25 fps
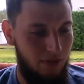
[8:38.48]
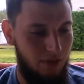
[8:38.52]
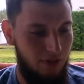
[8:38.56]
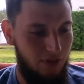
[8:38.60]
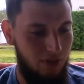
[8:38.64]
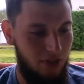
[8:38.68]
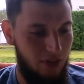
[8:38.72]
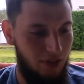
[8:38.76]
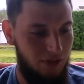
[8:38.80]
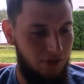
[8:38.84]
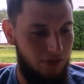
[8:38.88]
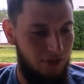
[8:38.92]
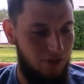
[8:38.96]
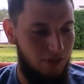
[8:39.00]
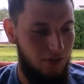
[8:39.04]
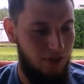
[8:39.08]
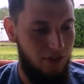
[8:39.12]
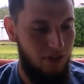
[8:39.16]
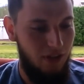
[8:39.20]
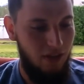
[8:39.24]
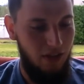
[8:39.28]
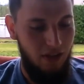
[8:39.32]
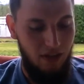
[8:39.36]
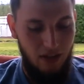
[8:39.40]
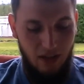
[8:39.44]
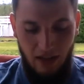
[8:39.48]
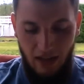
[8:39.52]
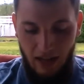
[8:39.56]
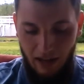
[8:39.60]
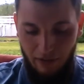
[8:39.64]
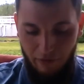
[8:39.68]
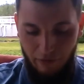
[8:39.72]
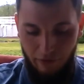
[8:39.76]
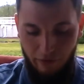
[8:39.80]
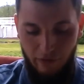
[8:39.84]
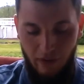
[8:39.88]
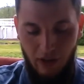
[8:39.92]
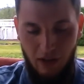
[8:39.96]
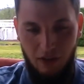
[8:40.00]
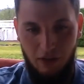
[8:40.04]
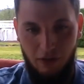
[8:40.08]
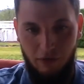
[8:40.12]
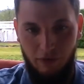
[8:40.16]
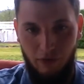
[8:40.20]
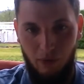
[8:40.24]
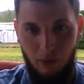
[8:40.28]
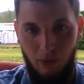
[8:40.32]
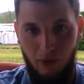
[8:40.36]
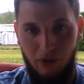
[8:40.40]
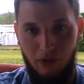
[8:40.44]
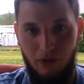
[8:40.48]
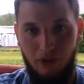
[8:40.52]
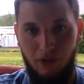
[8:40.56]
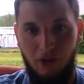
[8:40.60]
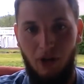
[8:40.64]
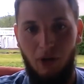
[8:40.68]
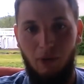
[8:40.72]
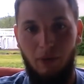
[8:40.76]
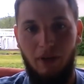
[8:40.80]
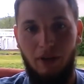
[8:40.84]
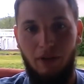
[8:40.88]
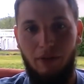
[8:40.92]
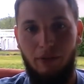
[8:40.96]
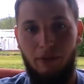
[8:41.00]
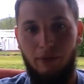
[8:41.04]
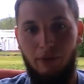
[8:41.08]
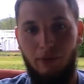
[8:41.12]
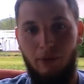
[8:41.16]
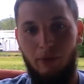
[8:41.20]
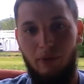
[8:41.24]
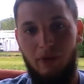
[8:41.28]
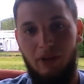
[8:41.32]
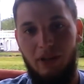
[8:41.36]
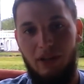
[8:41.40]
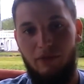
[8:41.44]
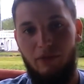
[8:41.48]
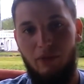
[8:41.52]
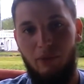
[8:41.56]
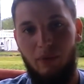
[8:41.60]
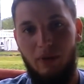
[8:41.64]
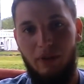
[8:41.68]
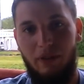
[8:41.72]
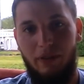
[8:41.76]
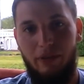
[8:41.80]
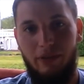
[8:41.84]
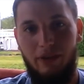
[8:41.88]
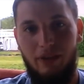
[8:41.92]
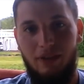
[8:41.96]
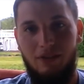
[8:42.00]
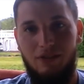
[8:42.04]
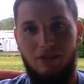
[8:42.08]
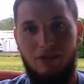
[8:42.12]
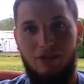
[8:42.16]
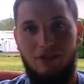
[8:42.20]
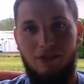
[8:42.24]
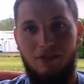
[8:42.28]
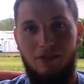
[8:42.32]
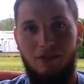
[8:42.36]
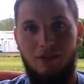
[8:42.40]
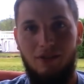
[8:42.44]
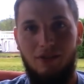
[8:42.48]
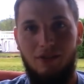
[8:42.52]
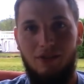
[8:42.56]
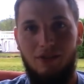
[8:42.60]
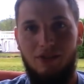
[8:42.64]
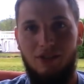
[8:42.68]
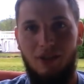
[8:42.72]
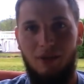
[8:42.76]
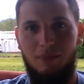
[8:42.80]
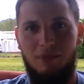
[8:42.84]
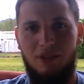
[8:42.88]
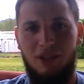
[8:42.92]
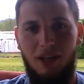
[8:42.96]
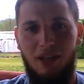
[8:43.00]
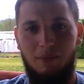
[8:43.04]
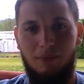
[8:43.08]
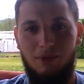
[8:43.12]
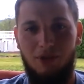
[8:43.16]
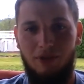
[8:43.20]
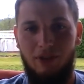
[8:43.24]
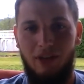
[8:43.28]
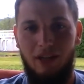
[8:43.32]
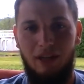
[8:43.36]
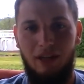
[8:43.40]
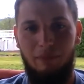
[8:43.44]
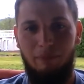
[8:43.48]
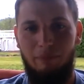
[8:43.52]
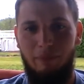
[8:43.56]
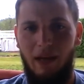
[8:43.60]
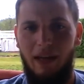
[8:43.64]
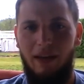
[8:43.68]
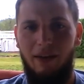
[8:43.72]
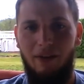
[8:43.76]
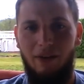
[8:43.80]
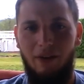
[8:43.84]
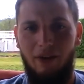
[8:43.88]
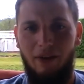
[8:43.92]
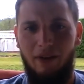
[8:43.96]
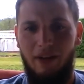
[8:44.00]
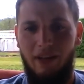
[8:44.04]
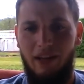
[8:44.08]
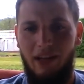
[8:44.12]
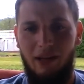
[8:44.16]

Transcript: Just have faith for what you're going through, and even when things sometimes are getting better,